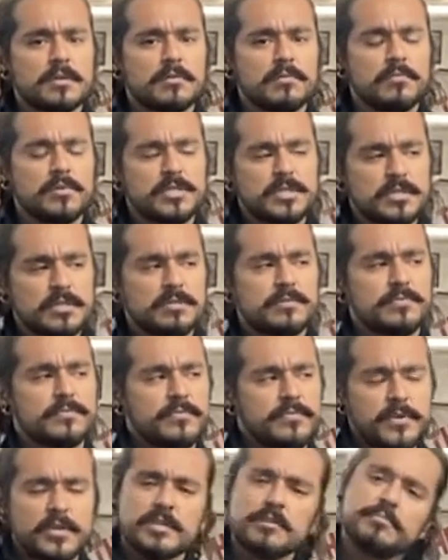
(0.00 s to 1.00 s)
which is
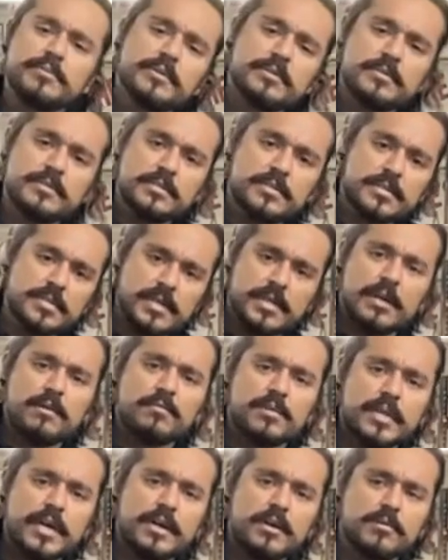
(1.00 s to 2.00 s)
funny be, to say
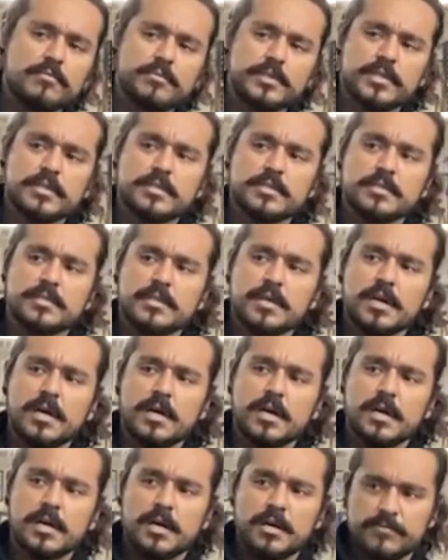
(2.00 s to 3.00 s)
out loud because
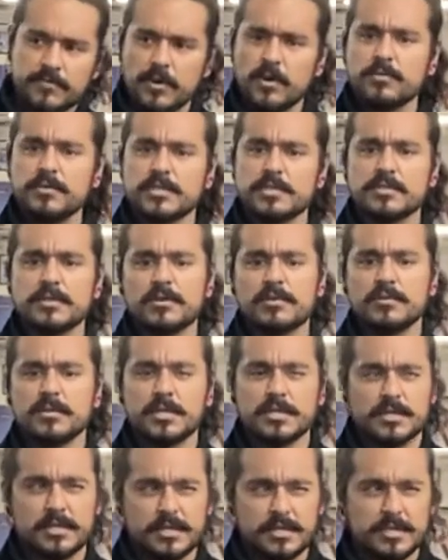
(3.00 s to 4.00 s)
uh, I've always known
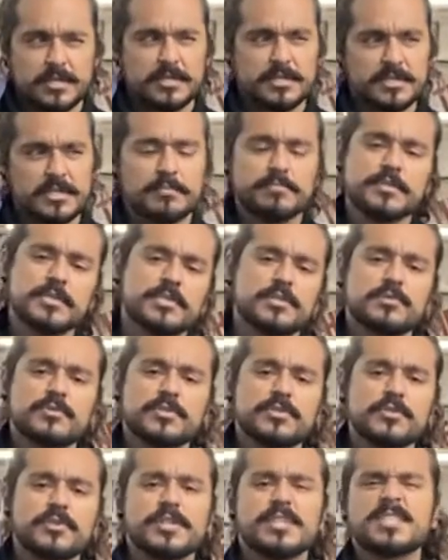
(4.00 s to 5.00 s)
and, and, accepted it to a
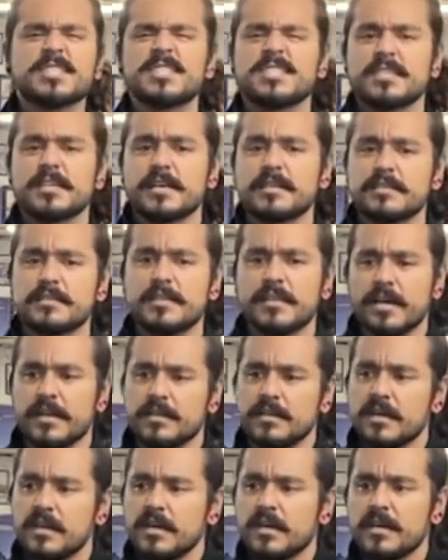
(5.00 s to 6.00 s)
certain extent
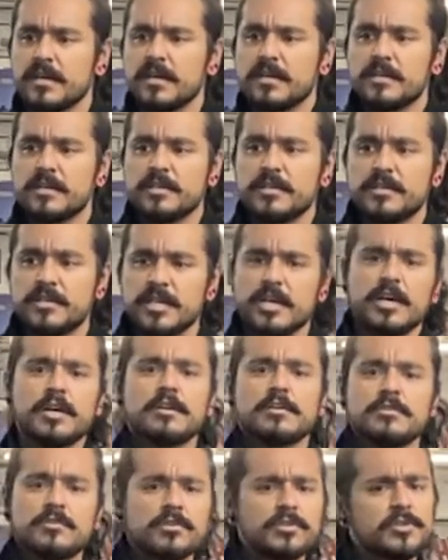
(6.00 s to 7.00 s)
that,
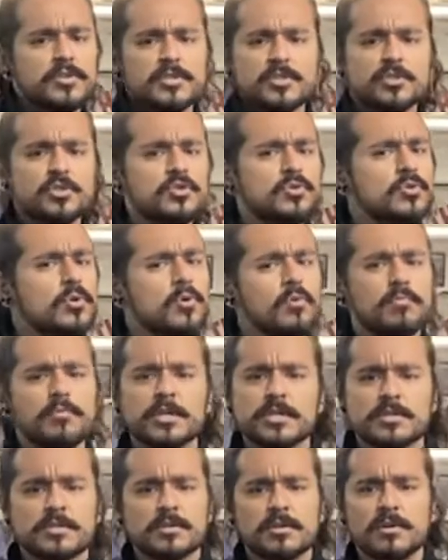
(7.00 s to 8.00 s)
yeah, there is so
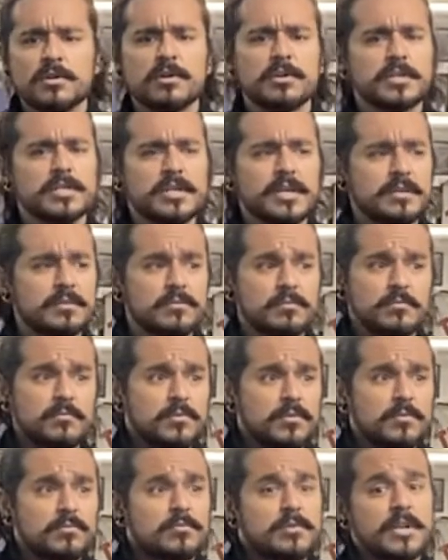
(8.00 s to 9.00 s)
much to learn that
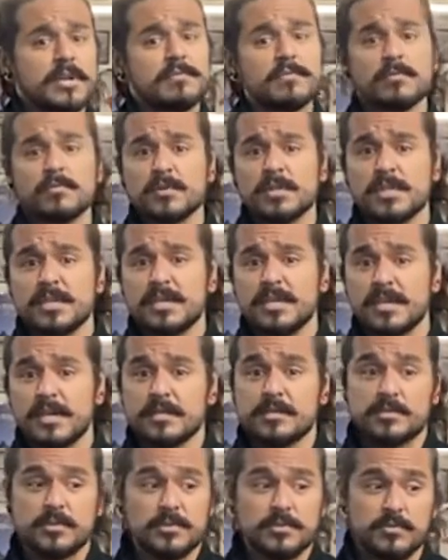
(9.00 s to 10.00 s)
we'll never really
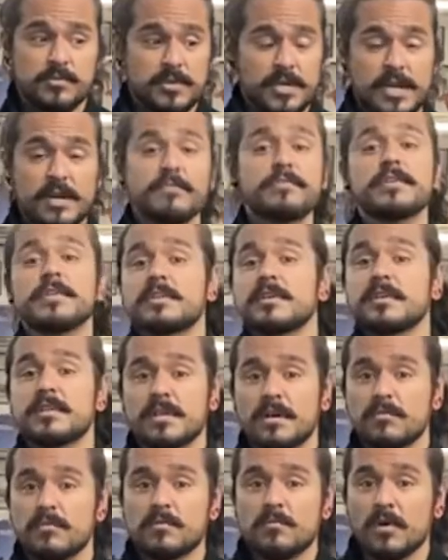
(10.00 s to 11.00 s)
get to everything
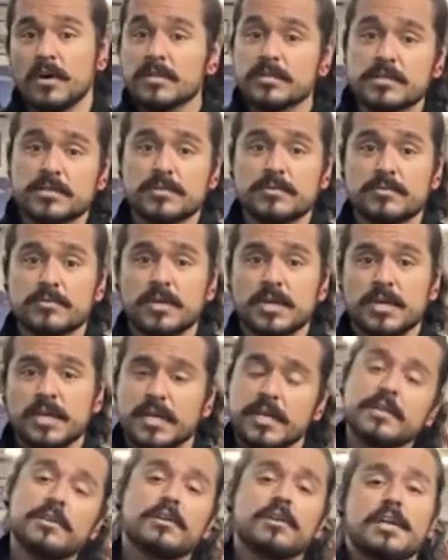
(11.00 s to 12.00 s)
that we want to
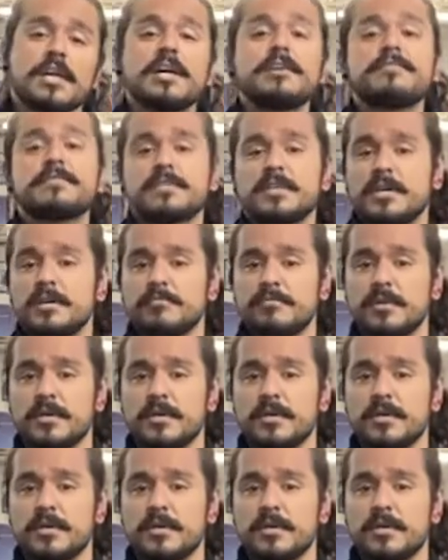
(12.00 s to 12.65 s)
in our lifetime.